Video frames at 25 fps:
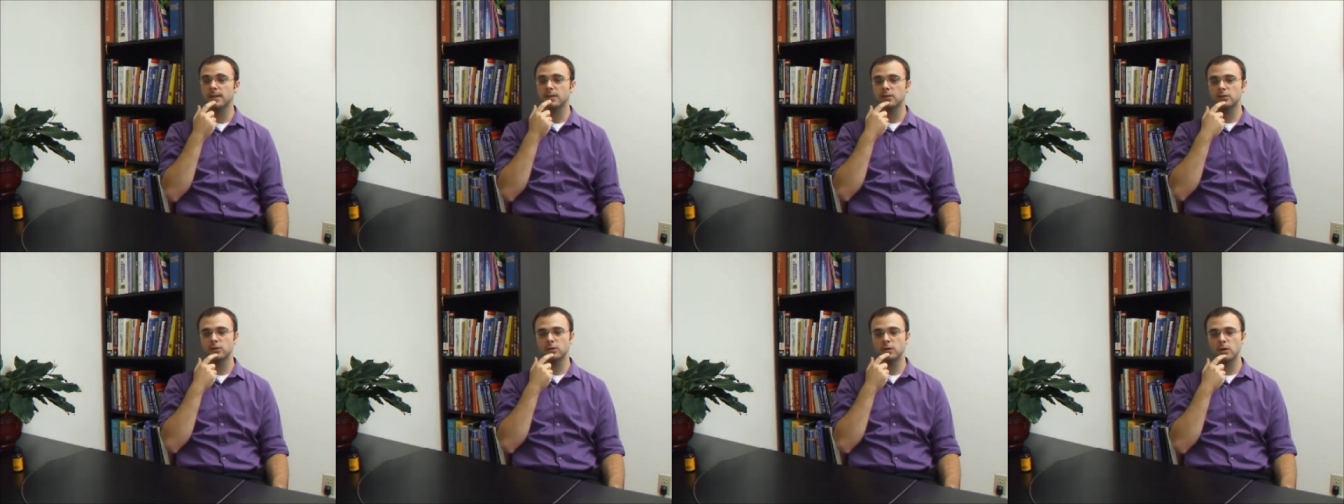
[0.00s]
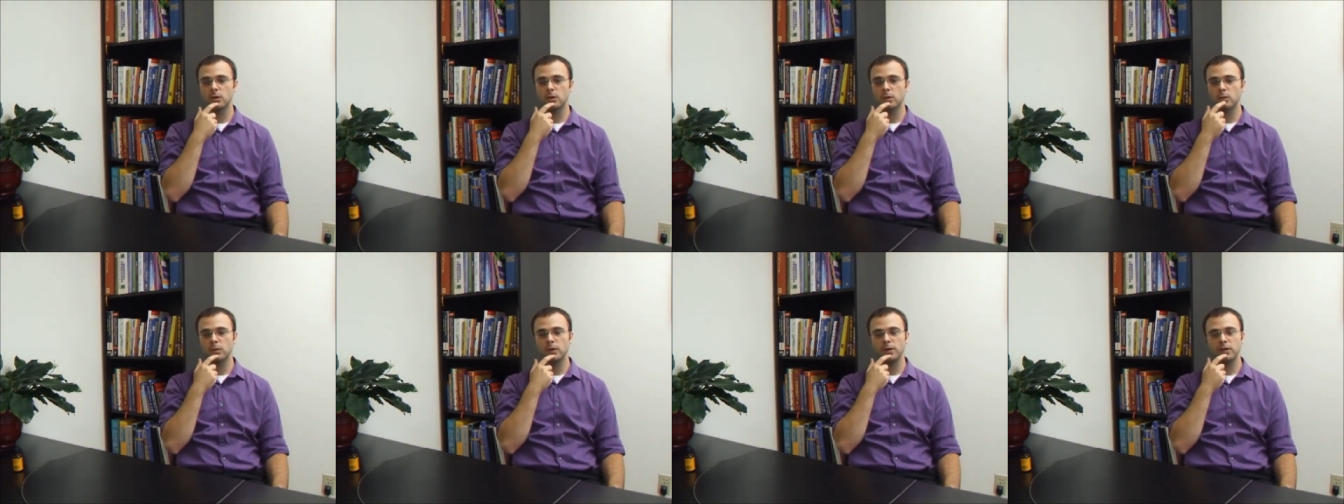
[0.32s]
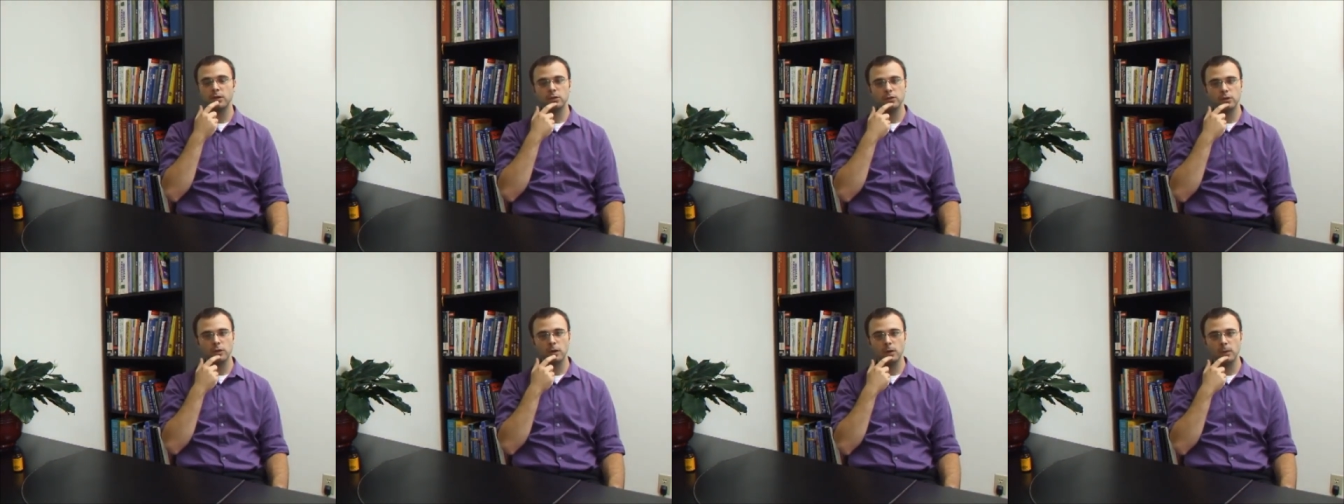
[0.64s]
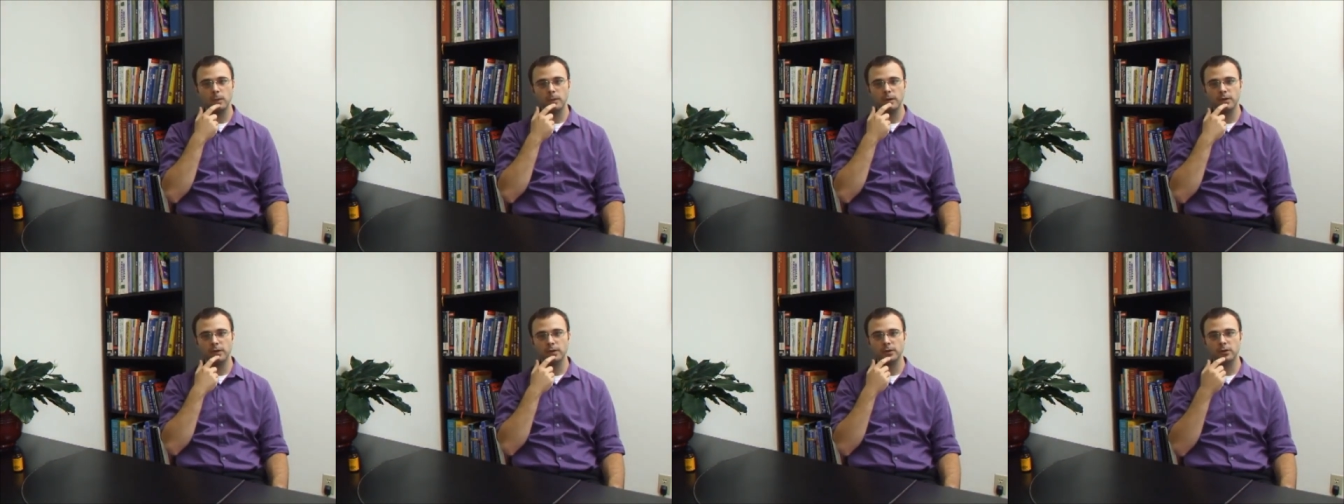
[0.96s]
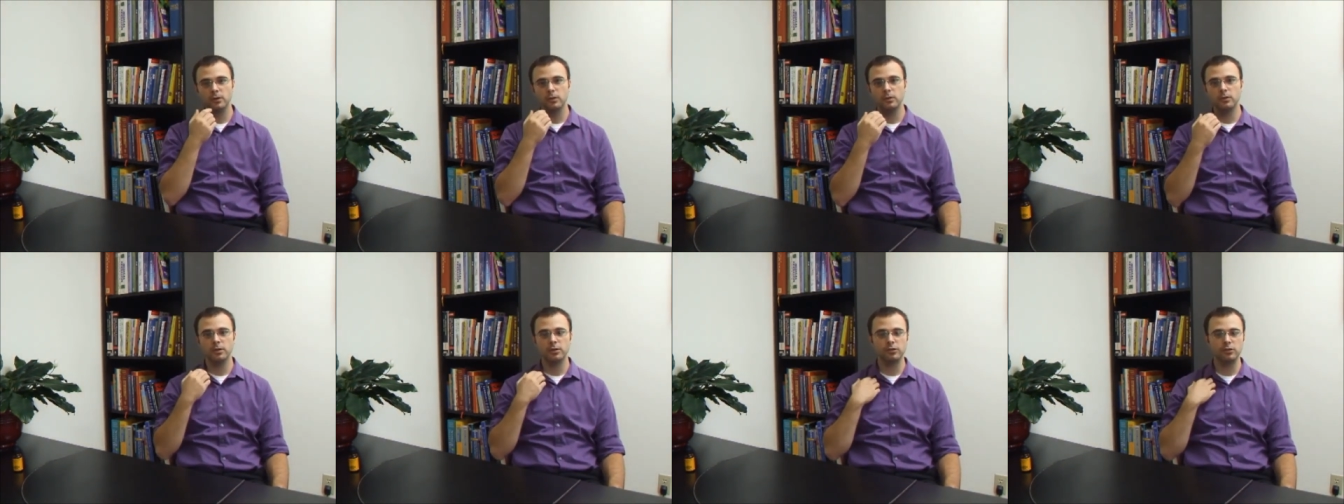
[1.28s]
So what you don't want to
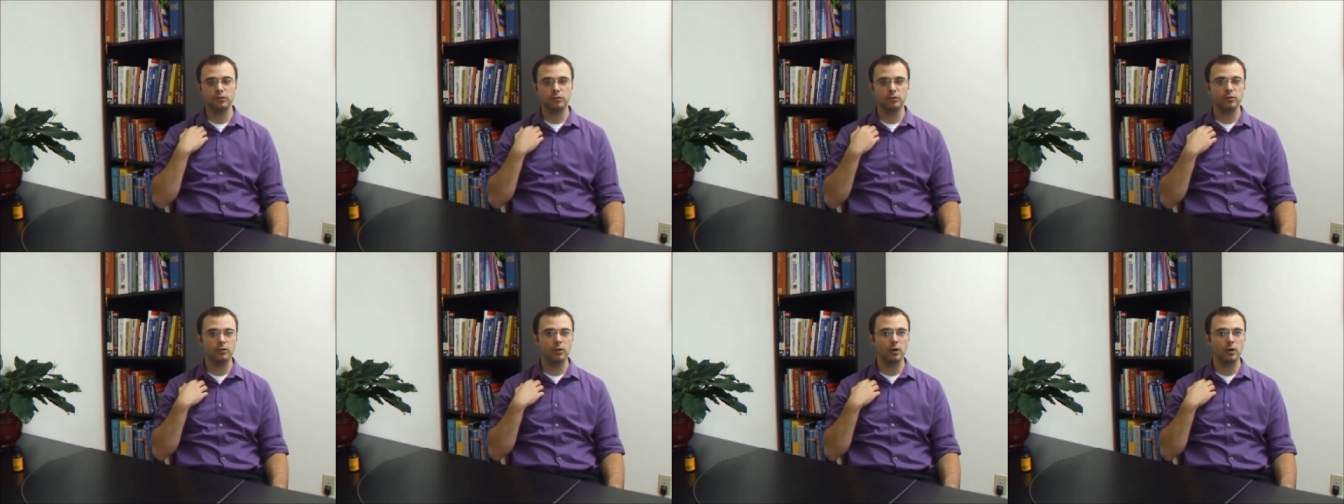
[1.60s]
do is you